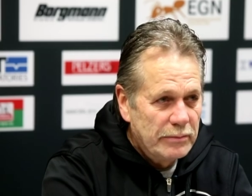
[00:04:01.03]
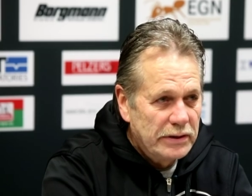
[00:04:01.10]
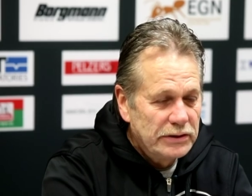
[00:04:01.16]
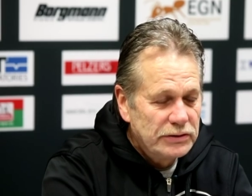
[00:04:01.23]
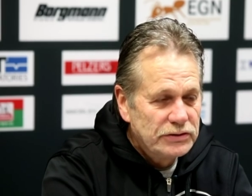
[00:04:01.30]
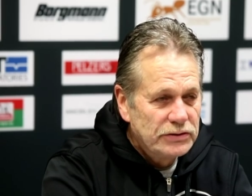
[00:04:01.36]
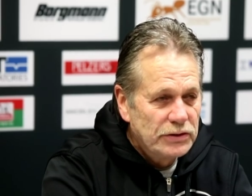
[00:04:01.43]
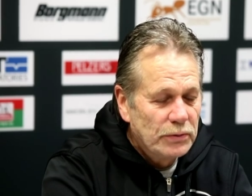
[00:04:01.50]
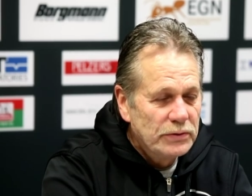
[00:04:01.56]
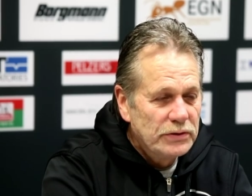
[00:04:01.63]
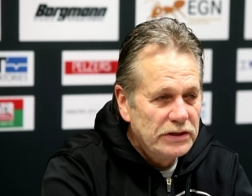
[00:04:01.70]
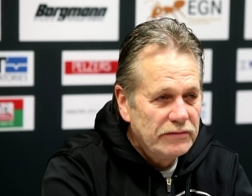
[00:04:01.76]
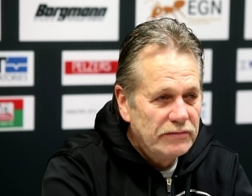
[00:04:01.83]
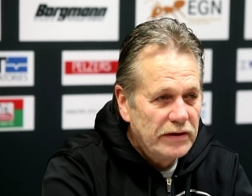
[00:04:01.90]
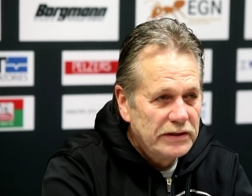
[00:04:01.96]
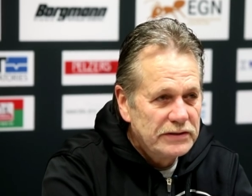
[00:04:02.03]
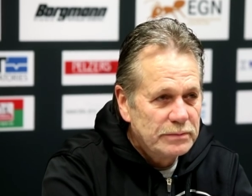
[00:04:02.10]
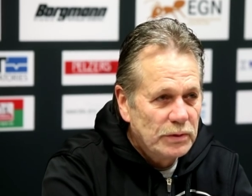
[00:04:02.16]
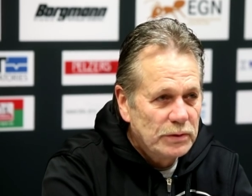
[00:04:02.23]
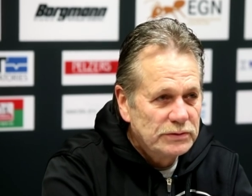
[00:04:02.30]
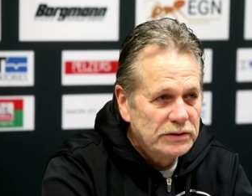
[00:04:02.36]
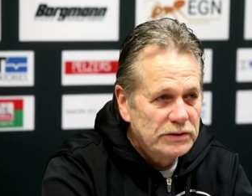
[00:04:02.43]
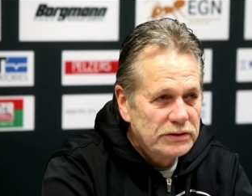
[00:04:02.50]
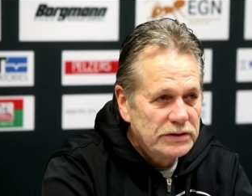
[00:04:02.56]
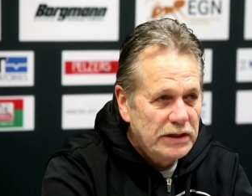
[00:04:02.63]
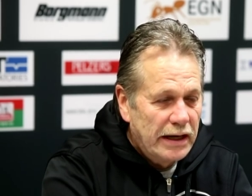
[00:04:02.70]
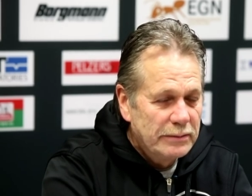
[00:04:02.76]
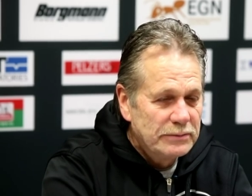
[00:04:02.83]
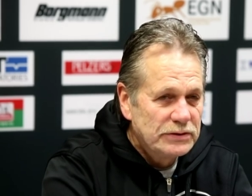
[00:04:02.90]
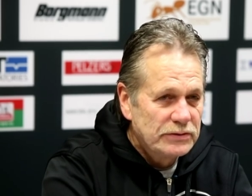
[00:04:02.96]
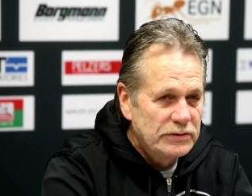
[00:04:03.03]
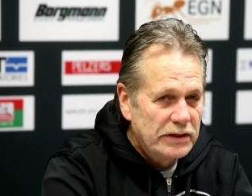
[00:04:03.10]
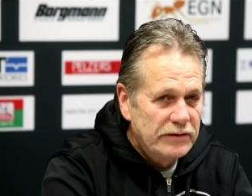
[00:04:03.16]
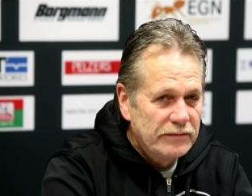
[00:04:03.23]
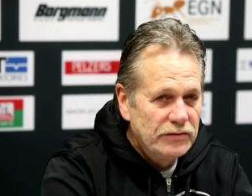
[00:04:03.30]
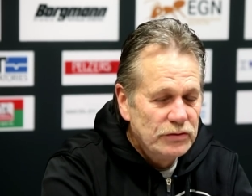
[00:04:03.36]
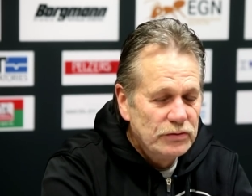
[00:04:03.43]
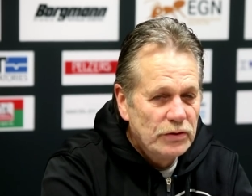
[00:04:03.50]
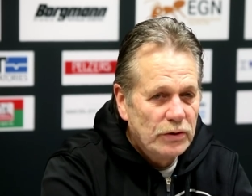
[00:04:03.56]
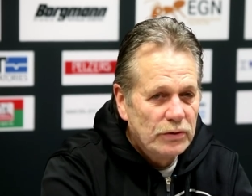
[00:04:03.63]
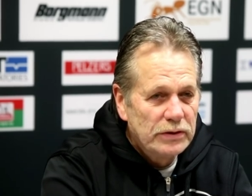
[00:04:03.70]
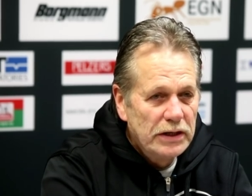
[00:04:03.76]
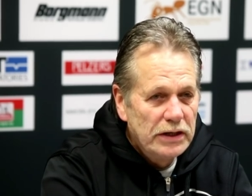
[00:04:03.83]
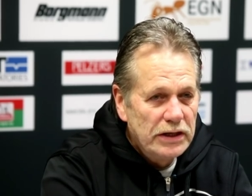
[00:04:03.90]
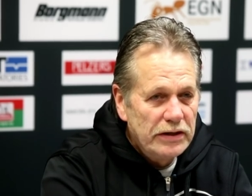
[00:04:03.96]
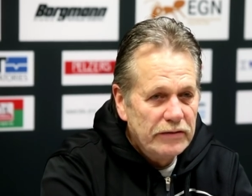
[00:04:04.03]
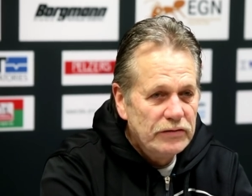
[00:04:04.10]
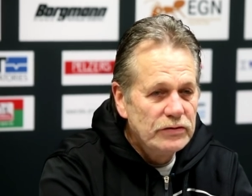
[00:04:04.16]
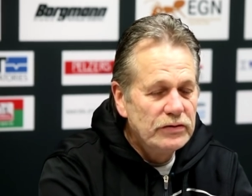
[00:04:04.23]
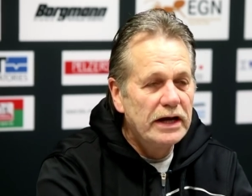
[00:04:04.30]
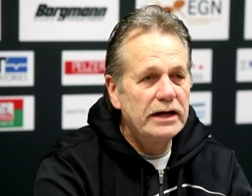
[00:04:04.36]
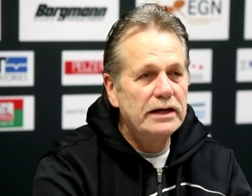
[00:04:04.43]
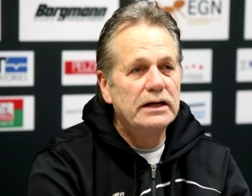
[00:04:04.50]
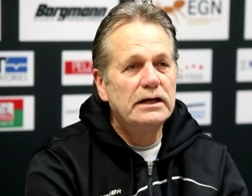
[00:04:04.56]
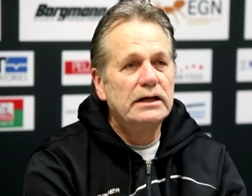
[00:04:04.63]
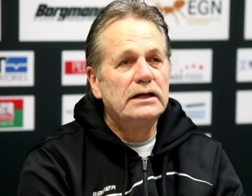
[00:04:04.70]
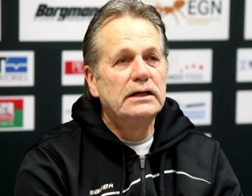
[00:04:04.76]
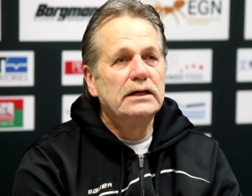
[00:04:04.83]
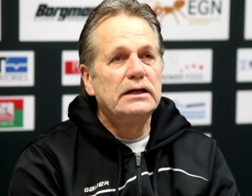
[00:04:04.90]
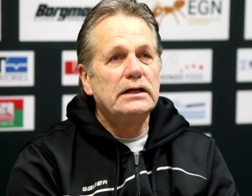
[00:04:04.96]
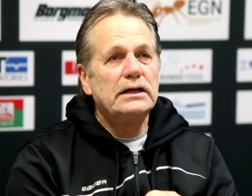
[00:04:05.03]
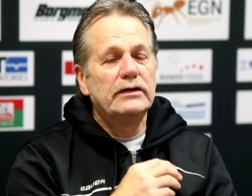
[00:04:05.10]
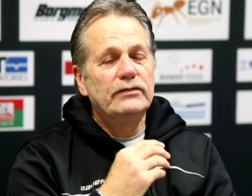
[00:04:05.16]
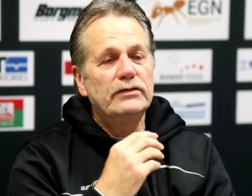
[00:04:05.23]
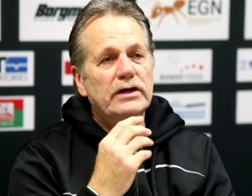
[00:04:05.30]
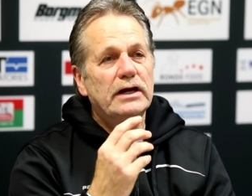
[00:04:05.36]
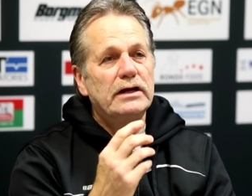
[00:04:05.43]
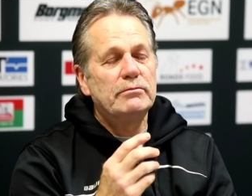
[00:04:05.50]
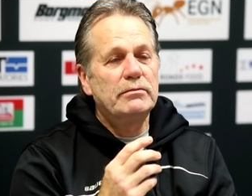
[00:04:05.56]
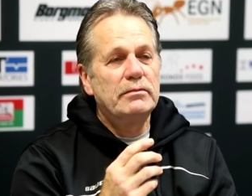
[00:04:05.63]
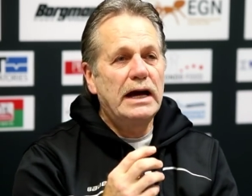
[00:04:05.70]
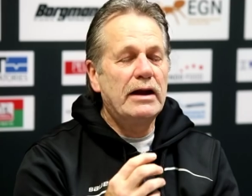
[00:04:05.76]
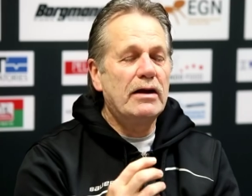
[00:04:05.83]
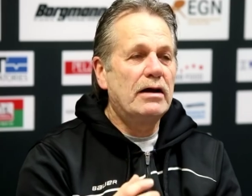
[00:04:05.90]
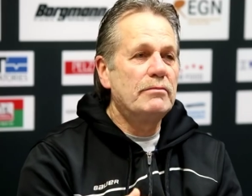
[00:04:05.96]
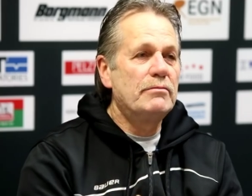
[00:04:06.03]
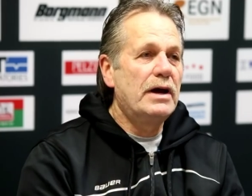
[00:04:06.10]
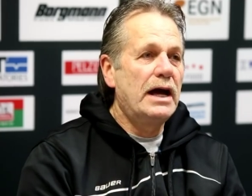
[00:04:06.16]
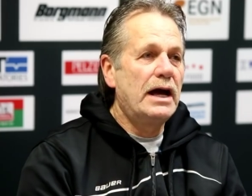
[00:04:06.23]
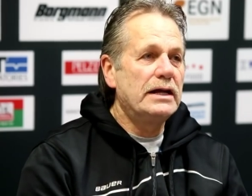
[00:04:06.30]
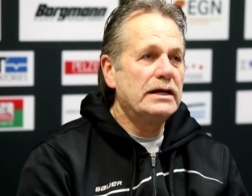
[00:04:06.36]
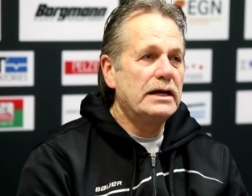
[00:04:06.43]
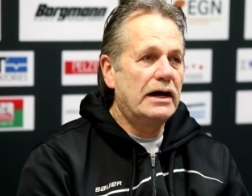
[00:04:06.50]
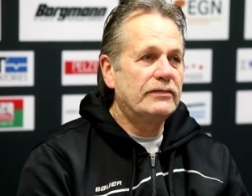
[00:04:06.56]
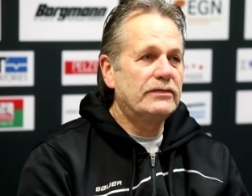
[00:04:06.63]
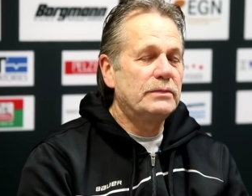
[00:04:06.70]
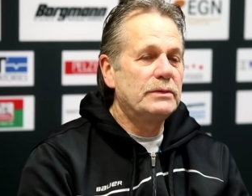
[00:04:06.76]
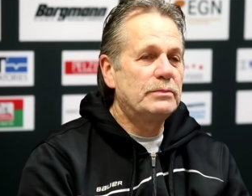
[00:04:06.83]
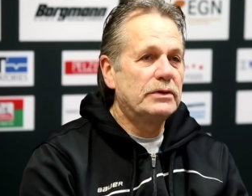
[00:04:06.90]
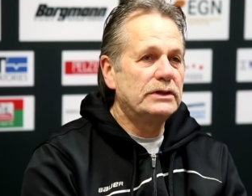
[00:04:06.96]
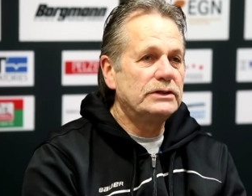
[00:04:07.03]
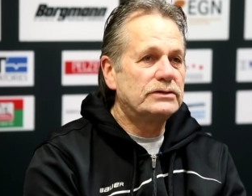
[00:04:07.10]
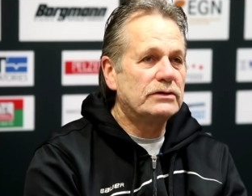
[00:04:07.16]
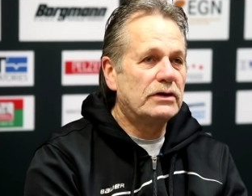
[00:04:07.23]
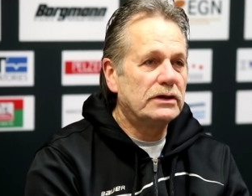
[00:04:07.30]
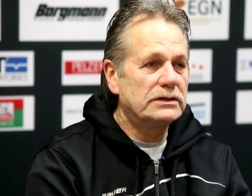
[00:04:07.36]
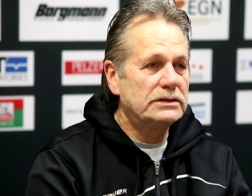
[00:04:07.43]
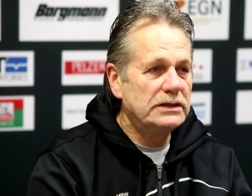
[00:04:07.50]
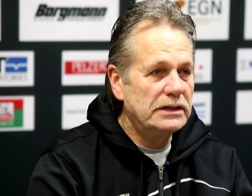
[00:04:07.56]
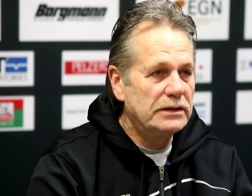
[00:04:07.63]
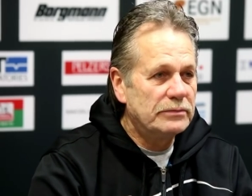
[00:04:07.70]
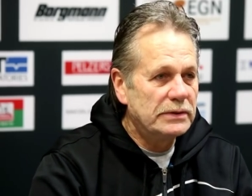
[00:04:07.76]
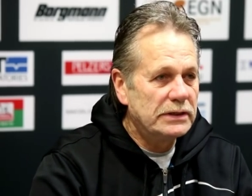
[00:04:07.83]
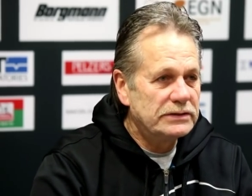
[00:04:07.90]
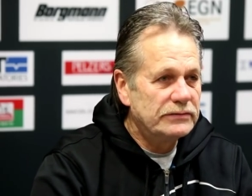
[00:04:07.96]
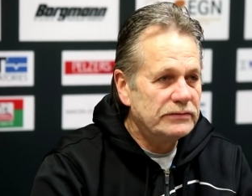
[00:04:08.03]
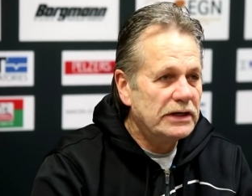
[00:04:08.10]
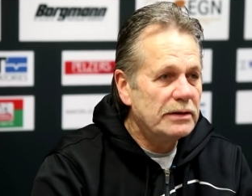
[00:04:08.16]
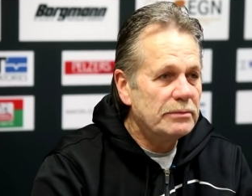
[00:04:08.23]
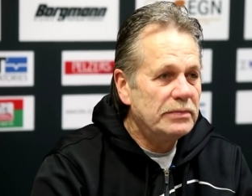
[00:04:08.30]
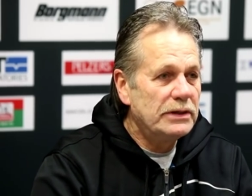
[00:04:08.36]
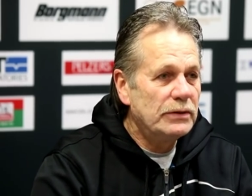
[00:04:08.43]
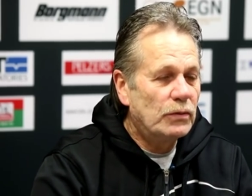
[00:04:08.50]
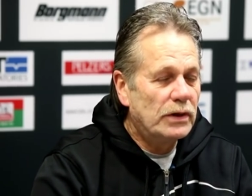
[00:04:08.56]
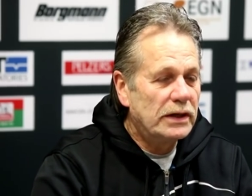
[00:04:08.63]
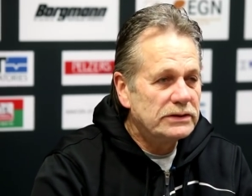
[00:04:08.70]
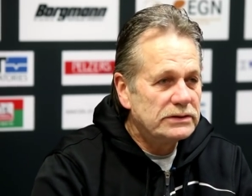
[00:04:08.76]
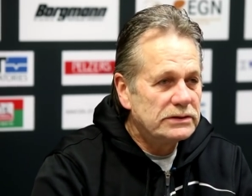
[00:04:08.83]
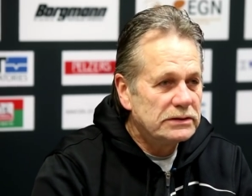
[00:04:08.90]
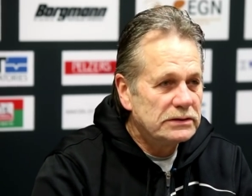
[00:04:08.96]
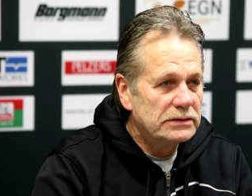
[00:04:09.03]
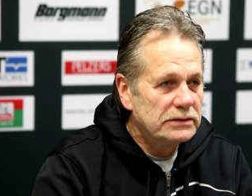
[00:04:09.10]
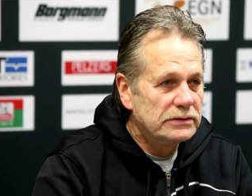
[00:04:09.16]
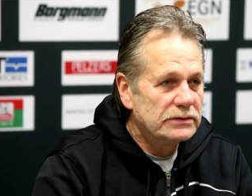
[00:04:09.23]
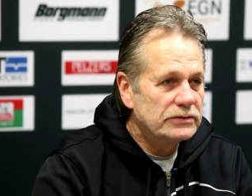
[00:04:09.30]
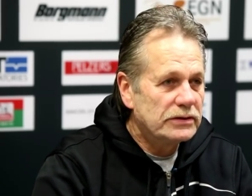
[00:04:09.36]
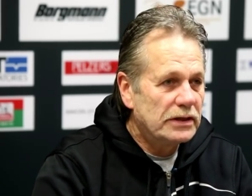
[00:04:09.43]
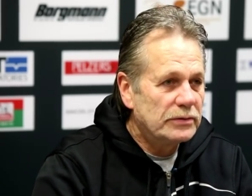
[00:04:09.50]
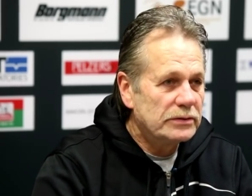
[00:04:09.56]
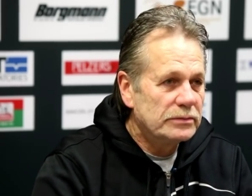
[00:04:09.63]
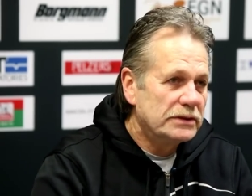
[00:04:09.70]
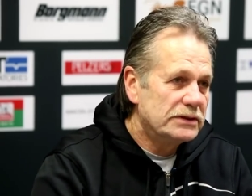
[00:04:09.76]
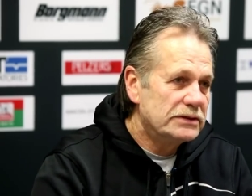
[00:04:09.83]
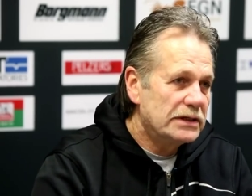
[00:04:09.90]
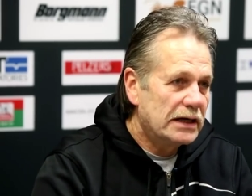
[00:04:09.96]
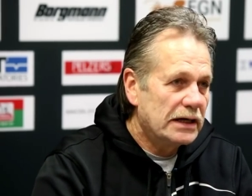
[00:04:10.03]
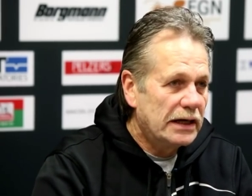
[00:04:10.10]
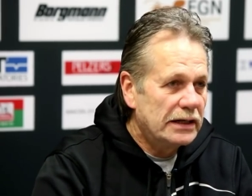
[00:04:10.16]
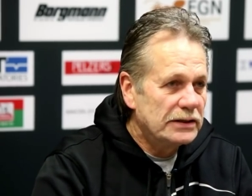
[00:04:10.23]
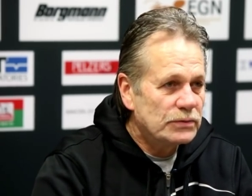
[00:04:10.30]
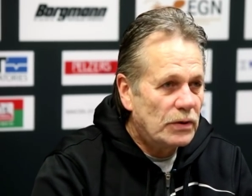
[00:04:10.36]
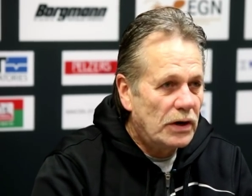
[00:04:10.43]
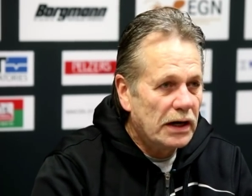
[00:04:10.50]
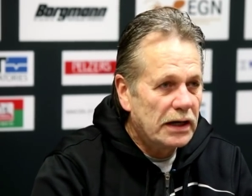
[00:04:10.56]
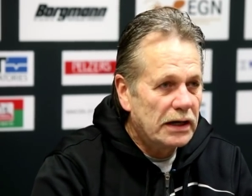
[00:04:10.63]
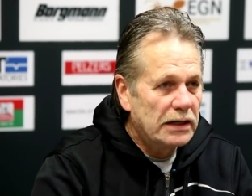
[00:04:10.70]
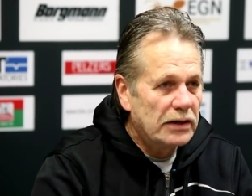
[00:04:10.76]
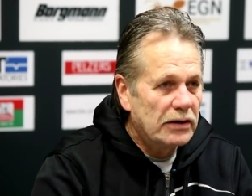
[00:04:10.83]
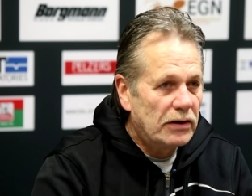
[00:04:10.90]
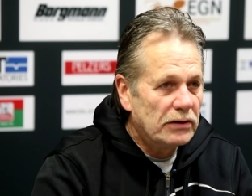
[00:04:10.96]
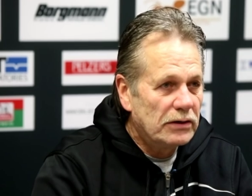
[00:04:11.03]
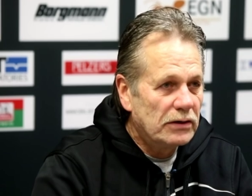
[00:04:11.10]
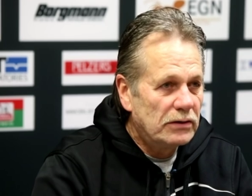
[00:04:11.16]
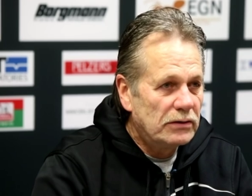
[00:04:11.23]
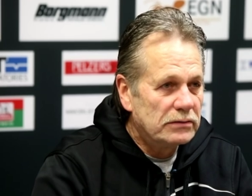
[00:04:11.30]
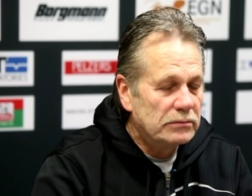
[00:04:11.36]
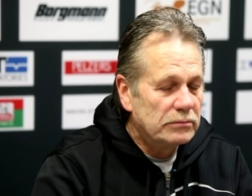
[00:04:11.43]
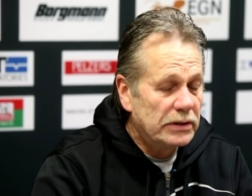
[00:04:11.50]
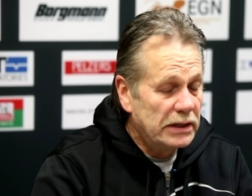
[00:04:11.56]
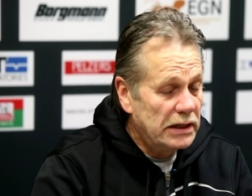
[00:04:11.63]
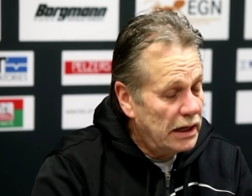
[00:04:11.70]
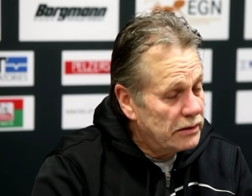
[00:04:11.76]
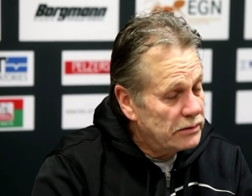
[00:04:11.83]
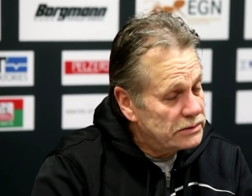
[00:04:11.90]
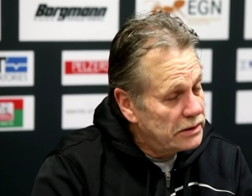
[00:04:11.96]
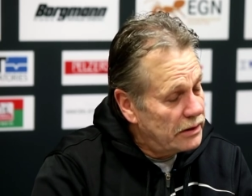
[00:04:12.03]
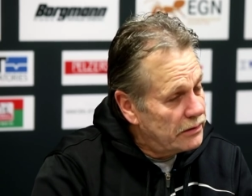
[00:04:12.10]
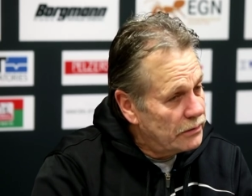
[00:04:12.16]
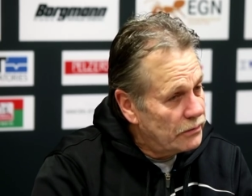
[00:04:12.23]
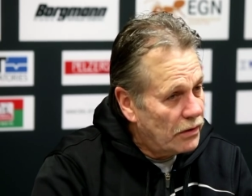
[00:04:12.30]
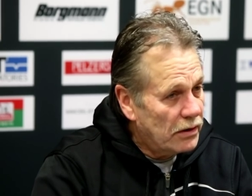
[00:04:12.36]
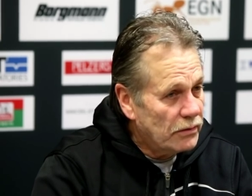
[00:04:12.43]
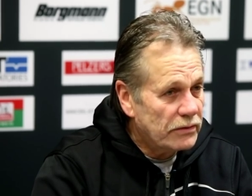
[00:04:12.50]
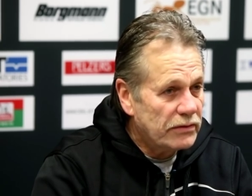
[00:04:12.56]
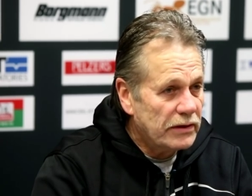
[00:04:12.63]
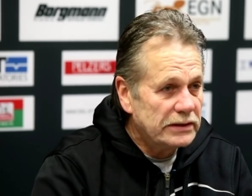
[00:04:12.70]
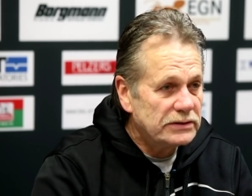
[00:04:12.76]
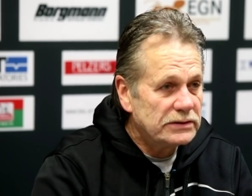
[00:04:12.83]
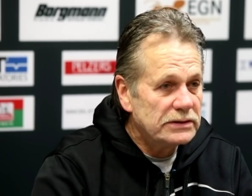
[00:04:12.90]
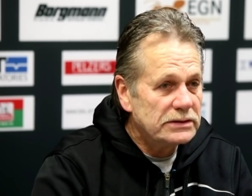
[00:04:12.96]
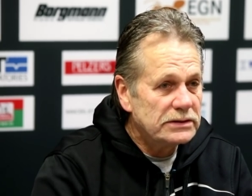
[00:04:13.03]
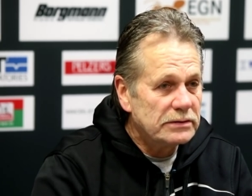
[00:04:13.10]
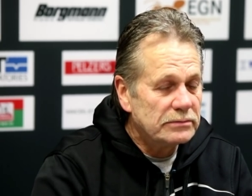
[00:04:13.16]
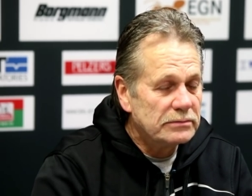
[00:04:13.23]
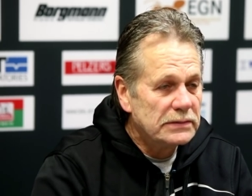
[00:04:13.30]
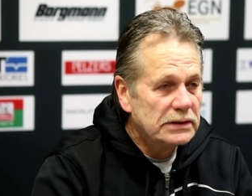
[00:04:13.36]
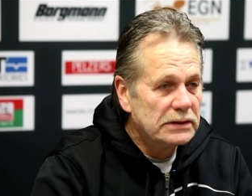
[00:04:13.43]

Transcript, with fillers: But it's zone defense most of the time, so that if you don't, if you get, if you get man on man, you have to be pretty strong team because if you get beat once, you're in trouble because that guy's walking in all alone. But again, there's nothing wrong with that system.